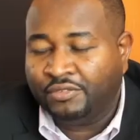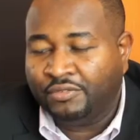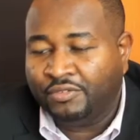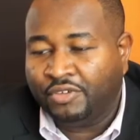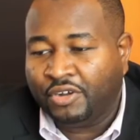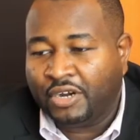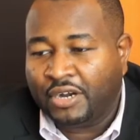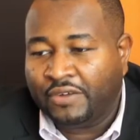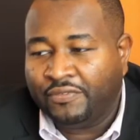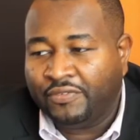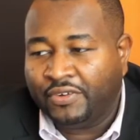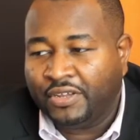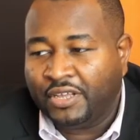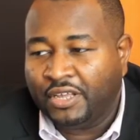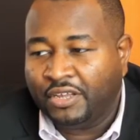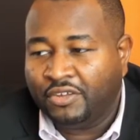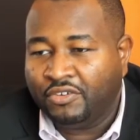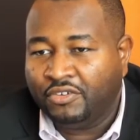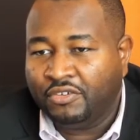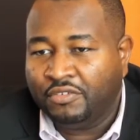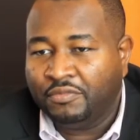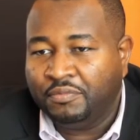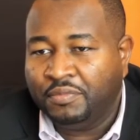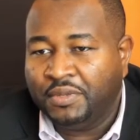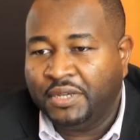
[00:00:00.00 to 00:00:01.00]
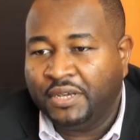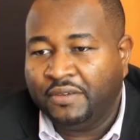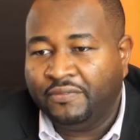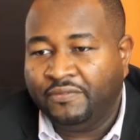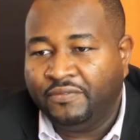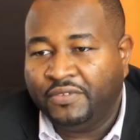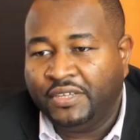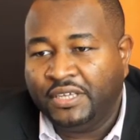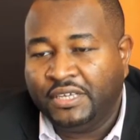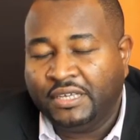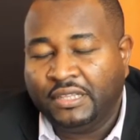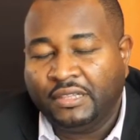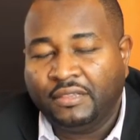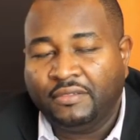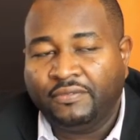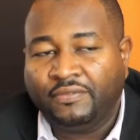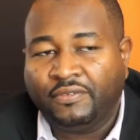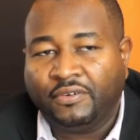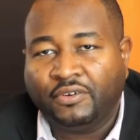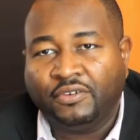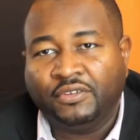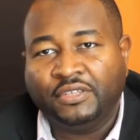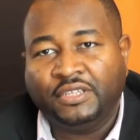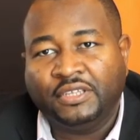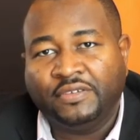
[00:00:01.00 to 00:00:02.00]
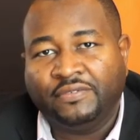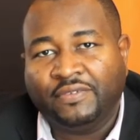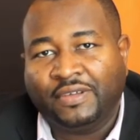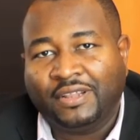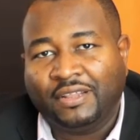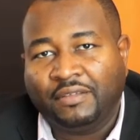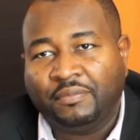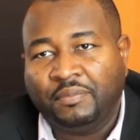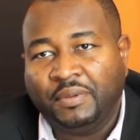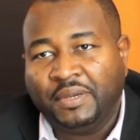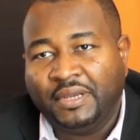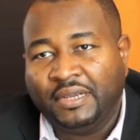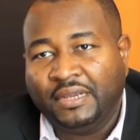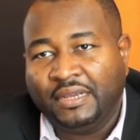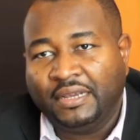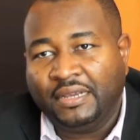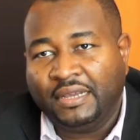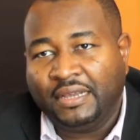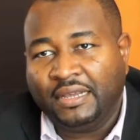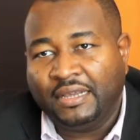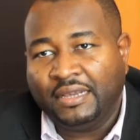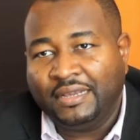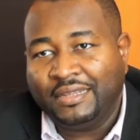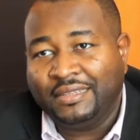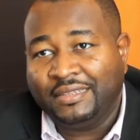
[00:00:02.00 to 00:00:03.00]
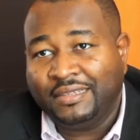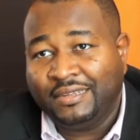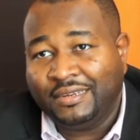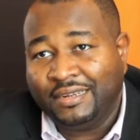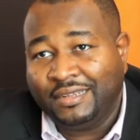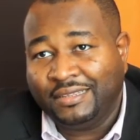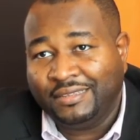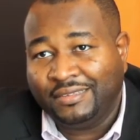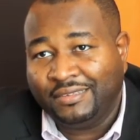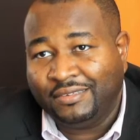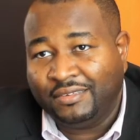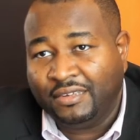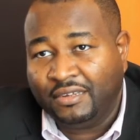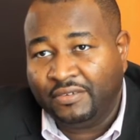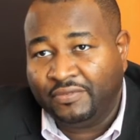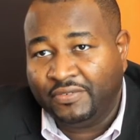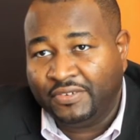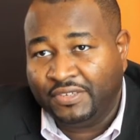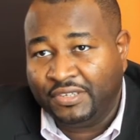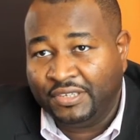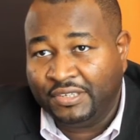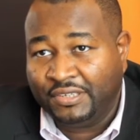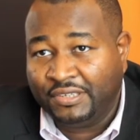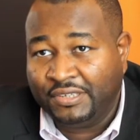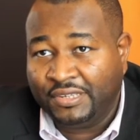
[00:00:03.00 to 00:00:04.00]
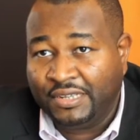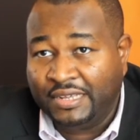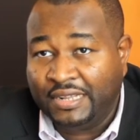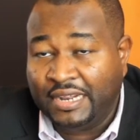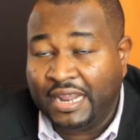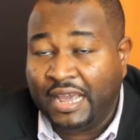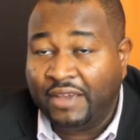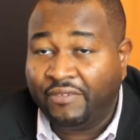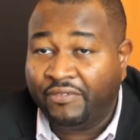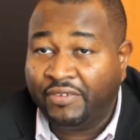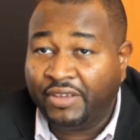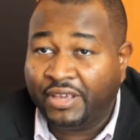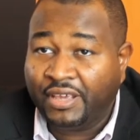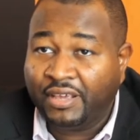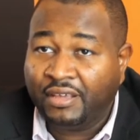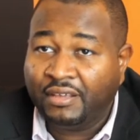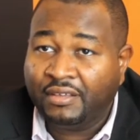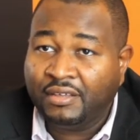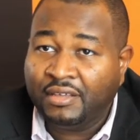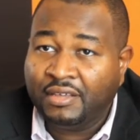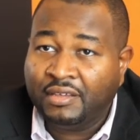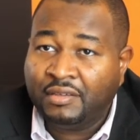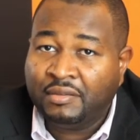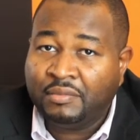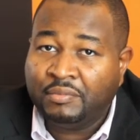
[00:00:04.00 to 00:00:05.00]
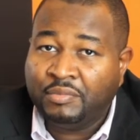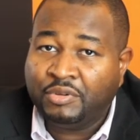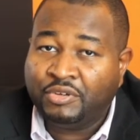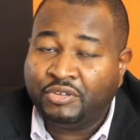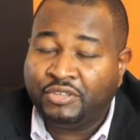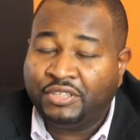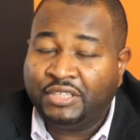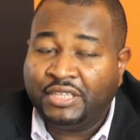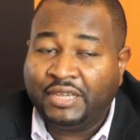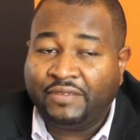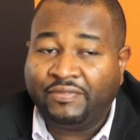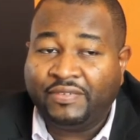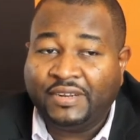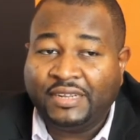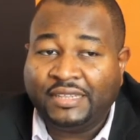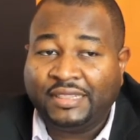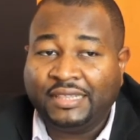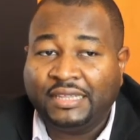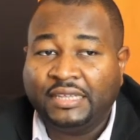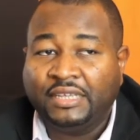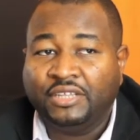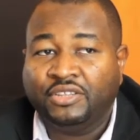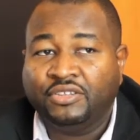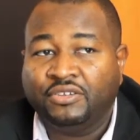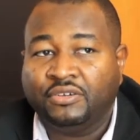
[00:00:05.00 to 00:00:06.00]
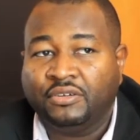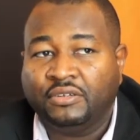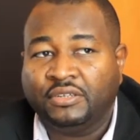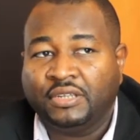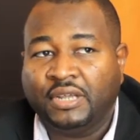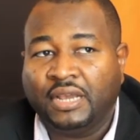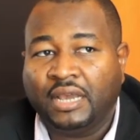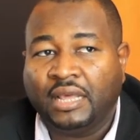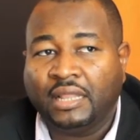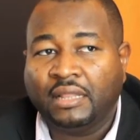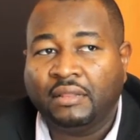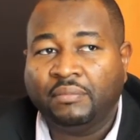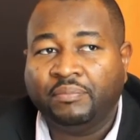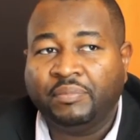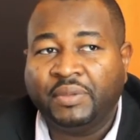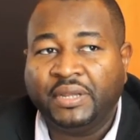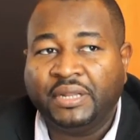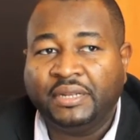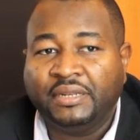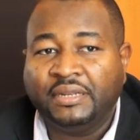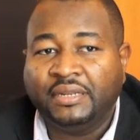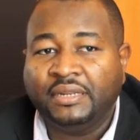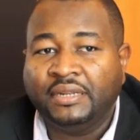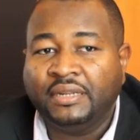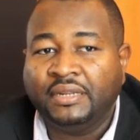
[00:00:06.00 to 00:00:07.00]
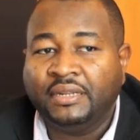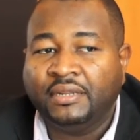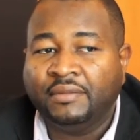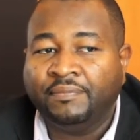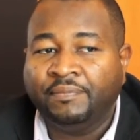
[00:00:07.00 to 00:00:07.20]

dotAfrica could be a vehicle for developing internet services in Africa, because definitely it could help in